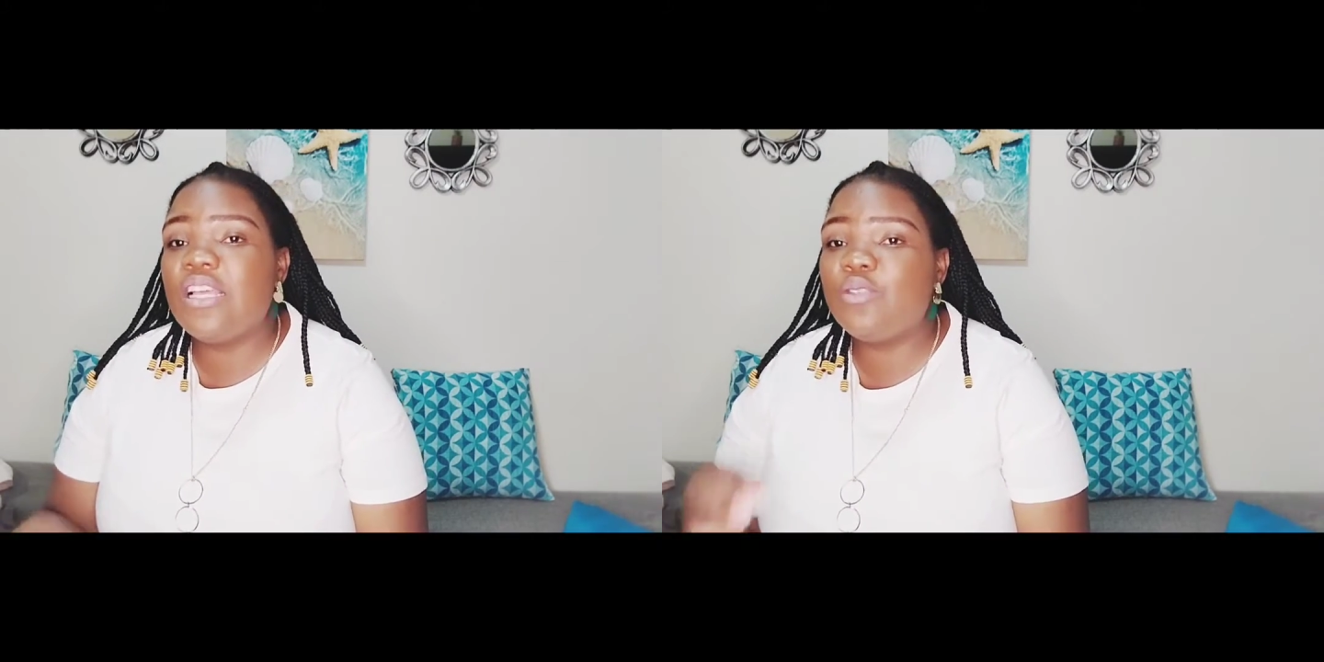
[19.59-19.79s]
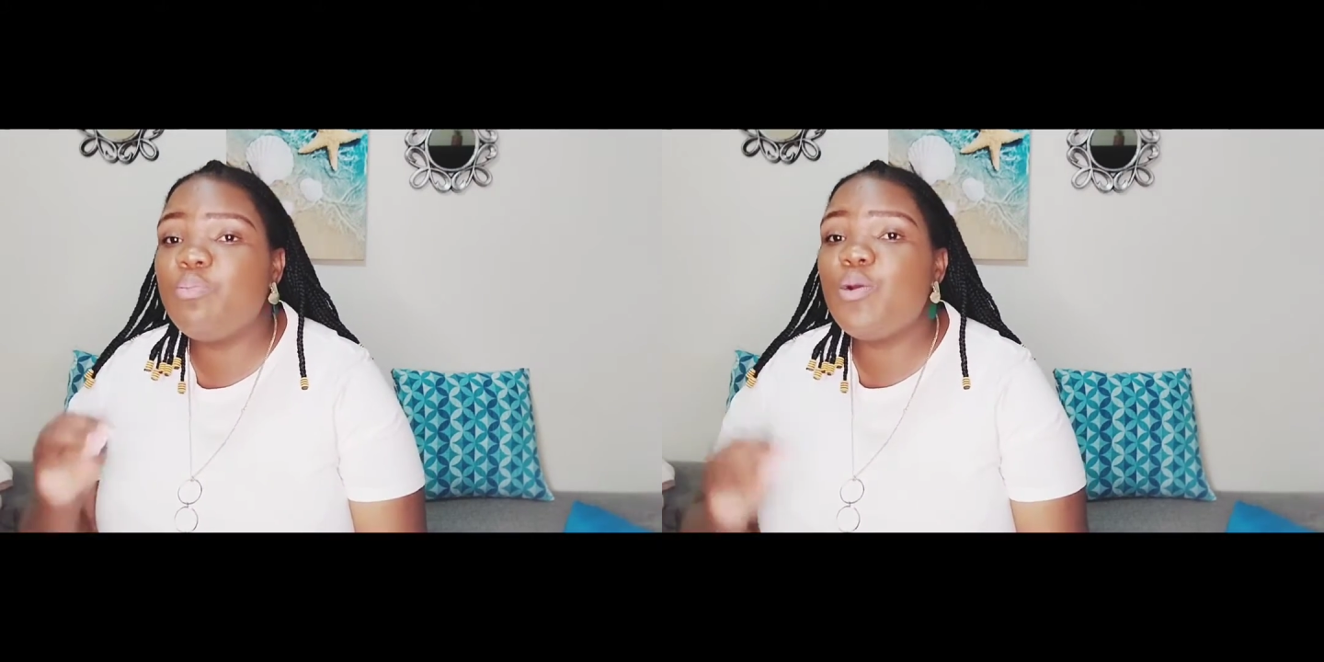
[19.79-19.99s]

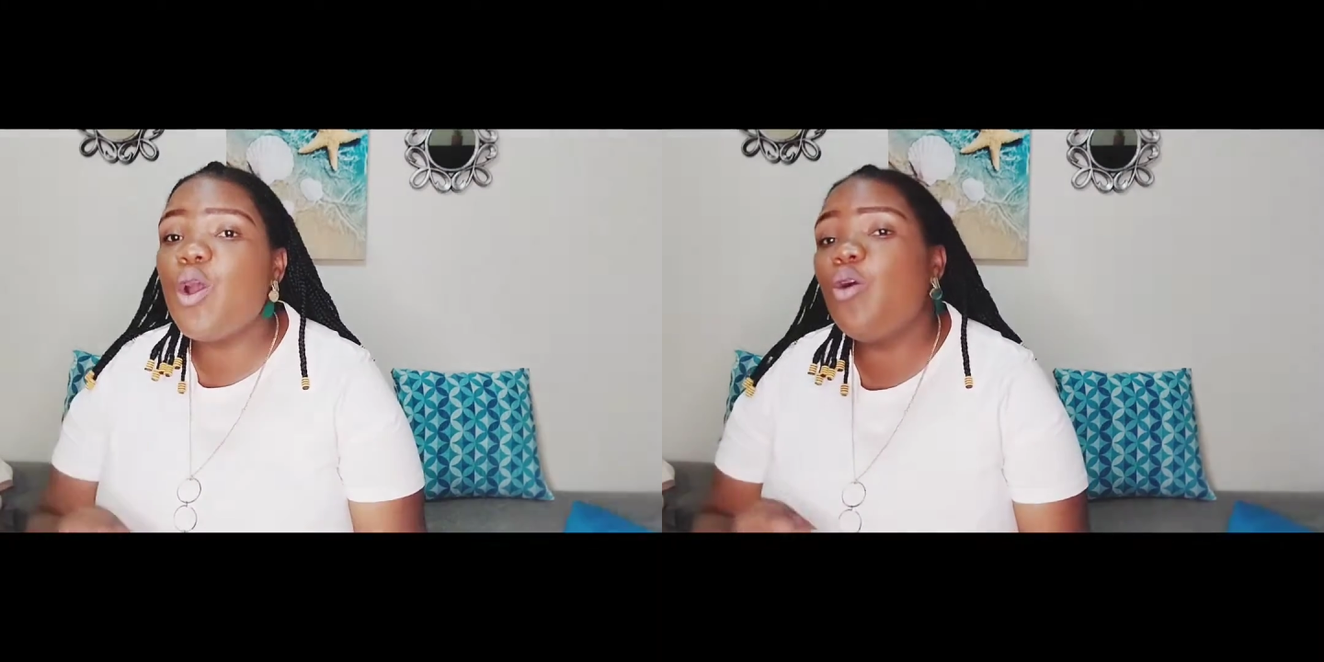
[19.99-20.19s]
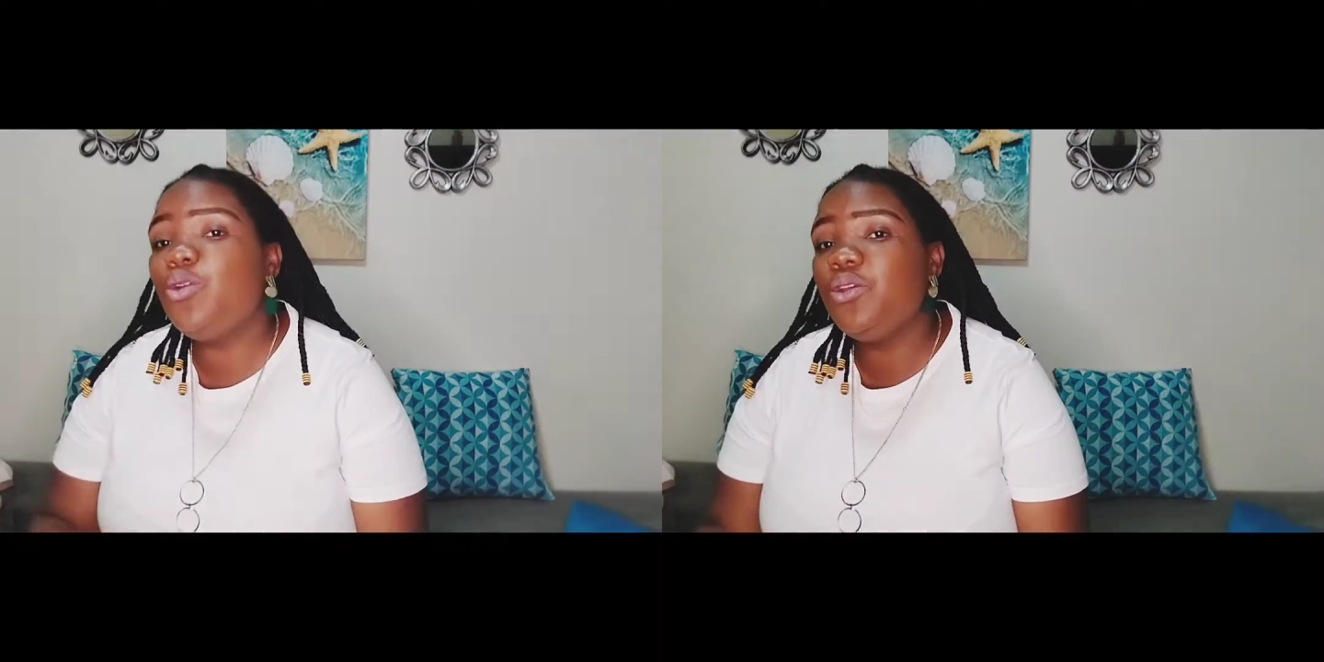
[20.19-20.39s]
has
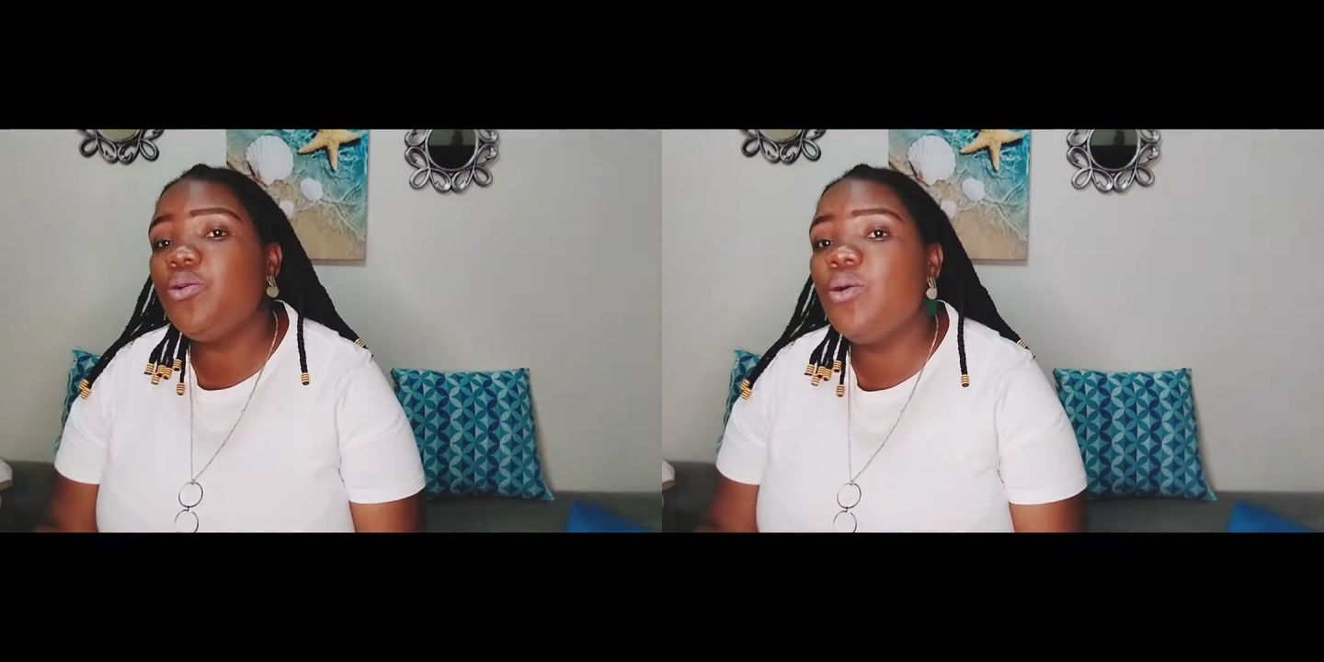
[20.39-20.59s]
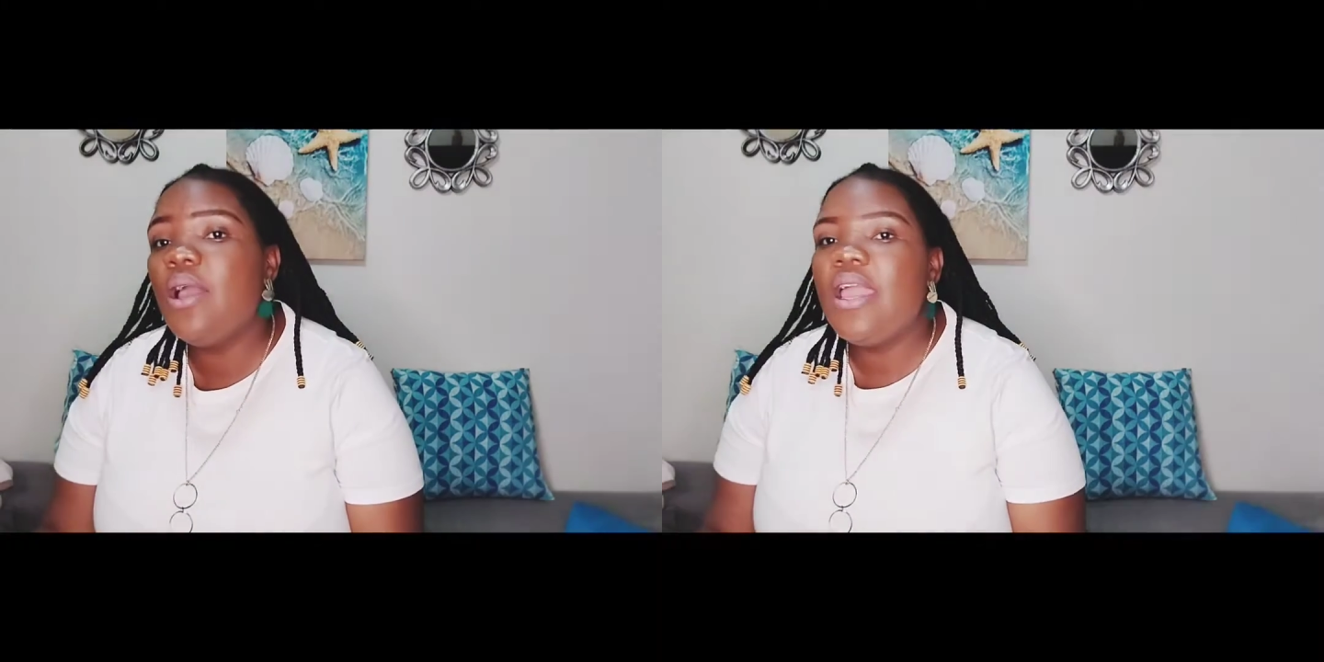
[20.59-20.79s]
blown you